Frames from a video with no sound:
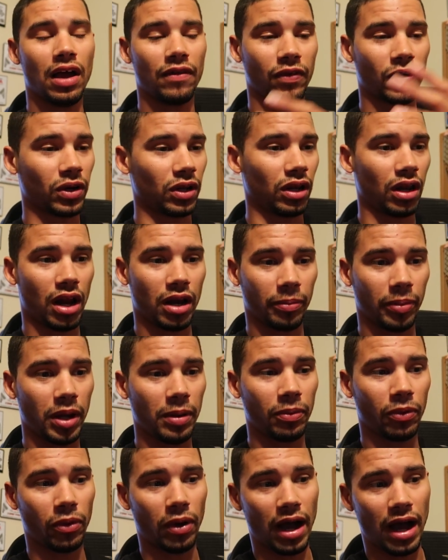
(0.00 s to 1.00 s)
I've heard a lot of
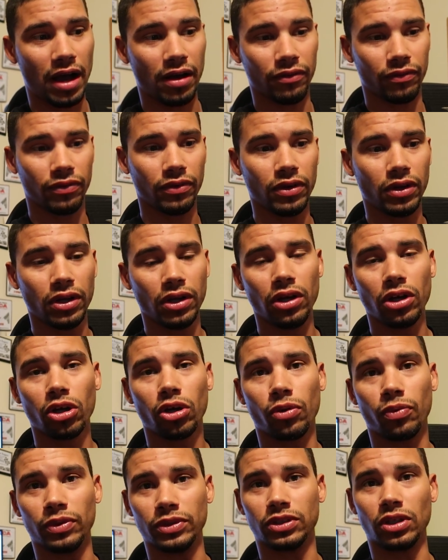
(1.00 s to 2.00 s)
people have
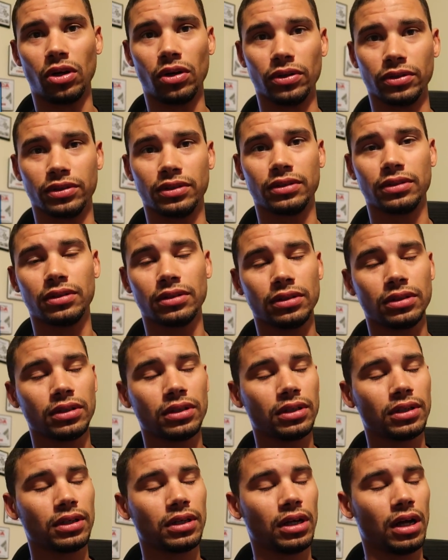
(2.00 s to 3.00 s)
good results.
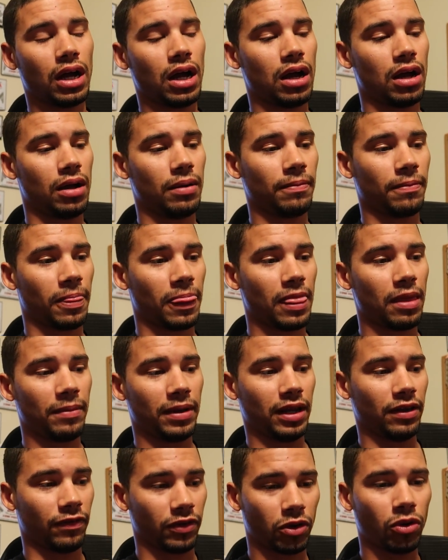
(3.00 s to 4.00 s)
I
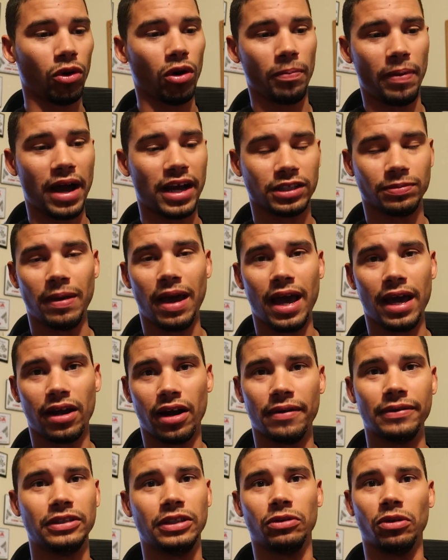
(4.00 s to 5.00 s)
mean, if a coil pack's bad,
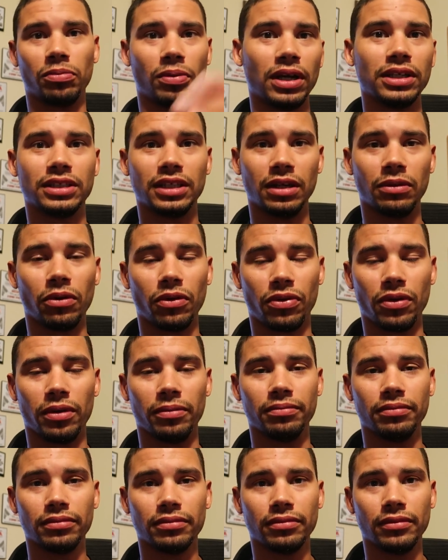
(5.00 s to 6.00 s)
obviously replacing it with
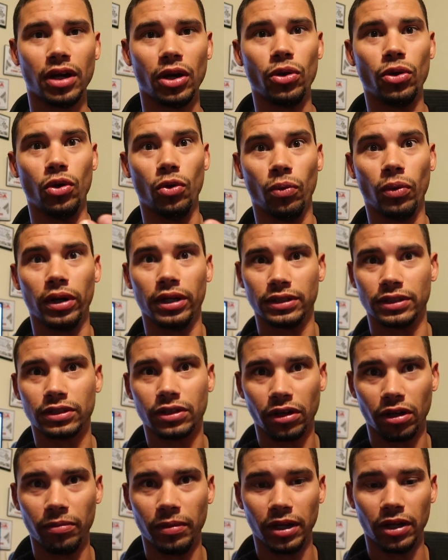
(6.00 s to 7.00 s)
a new one is
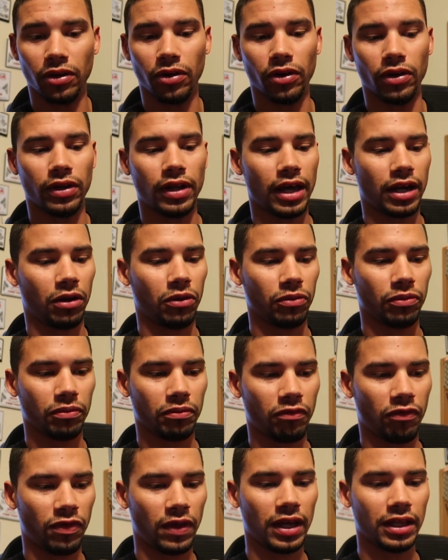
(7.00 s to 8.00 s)
going to be good. I don't
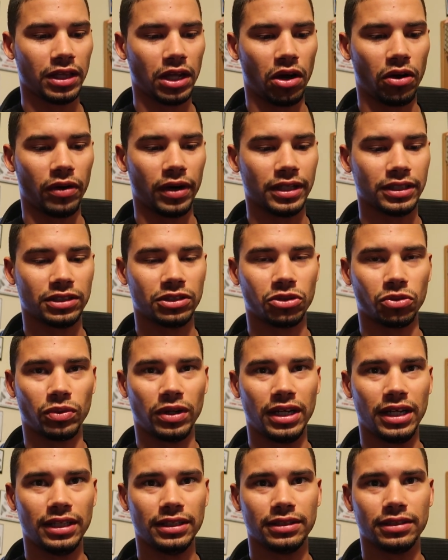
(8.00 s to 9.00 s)
think the
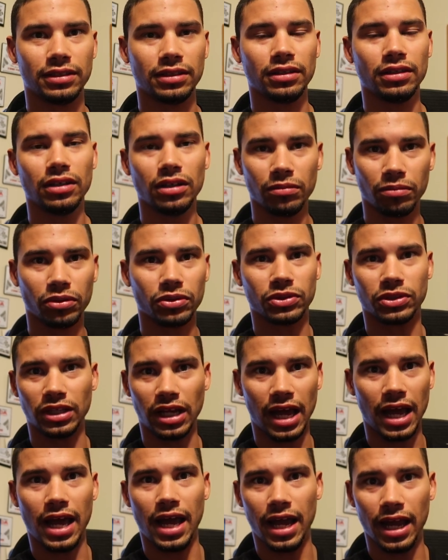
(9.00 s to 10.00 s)
RS3s per
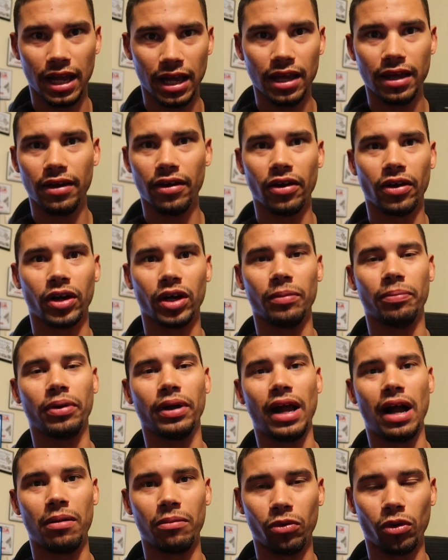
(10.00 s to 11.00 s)
se are going to
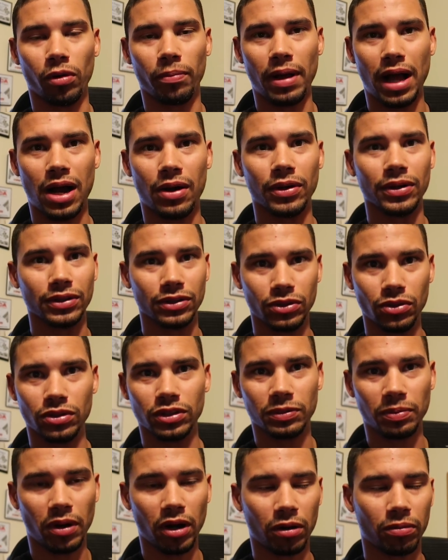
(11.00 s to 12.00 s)
put out more power to
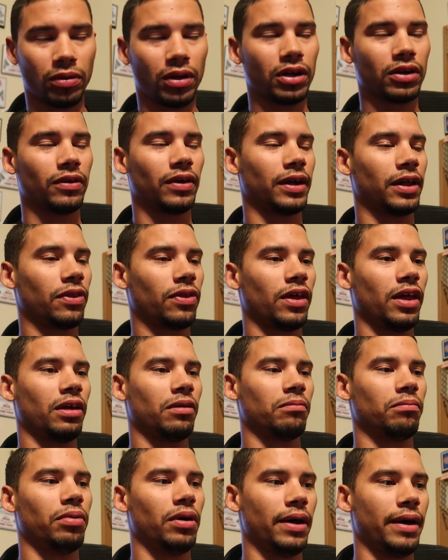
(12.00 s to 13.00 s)
the spark plug or
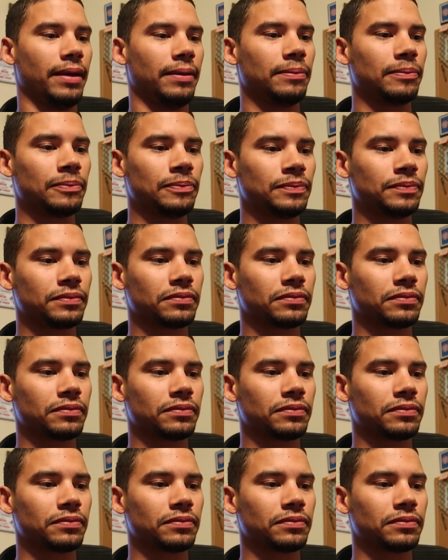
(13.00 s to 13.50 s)
anything, but